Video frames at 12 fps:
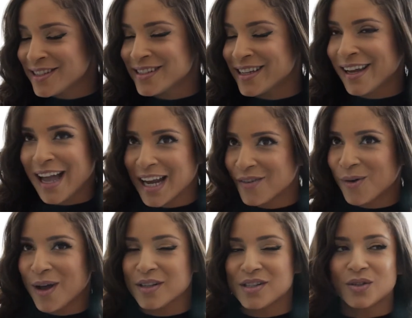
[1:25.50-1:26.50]
This is kind of a
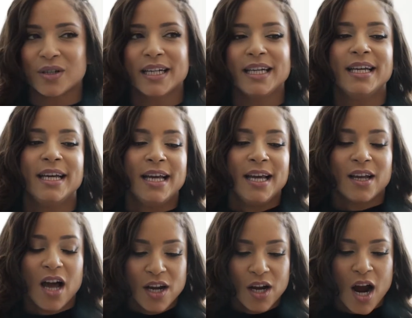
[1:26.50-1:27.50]
wild story.
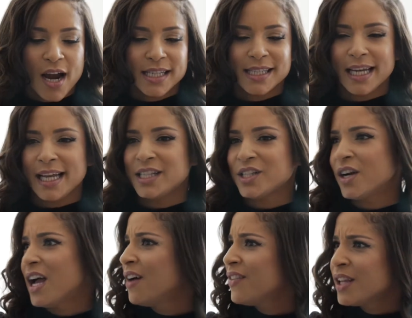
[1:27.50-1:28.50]
Got in a car accident, started
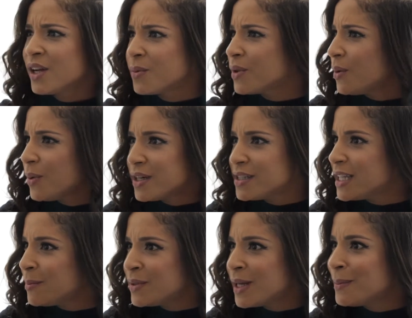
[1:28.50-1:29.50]
having really weird
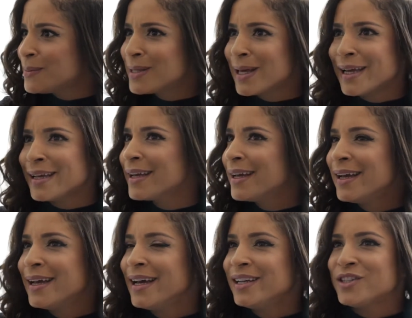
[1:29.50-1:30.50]
symptoms,
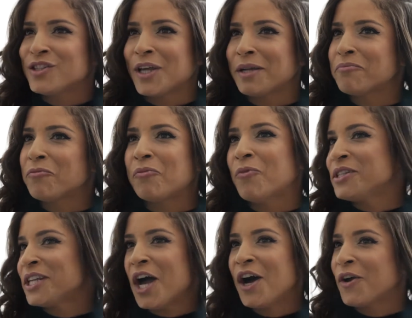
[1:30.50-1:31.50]
just
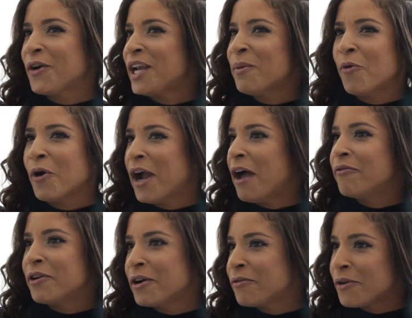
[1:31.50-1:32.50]
wasn't hungry anymore
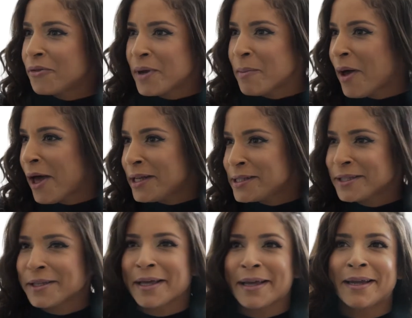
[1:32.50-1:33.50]
ever for 3 months,
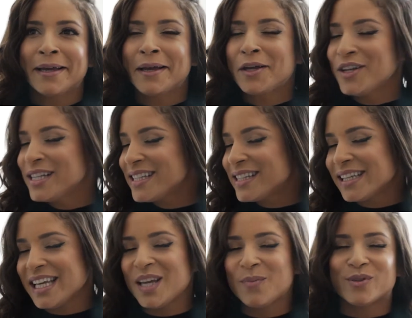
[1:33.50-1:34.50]
and couldn't
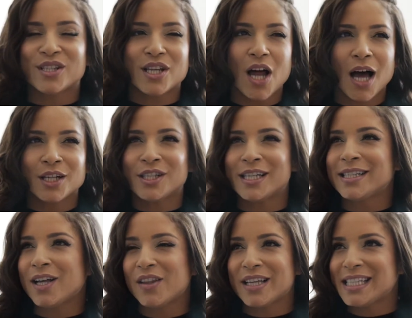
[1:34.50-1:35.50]
sleep, was nauseous,
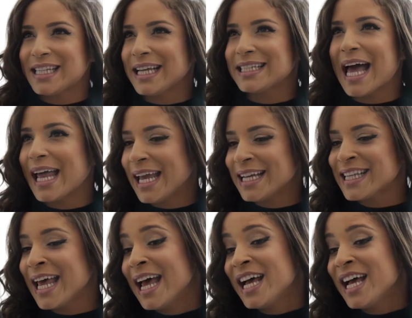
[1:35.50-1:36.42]
all these things, headaches.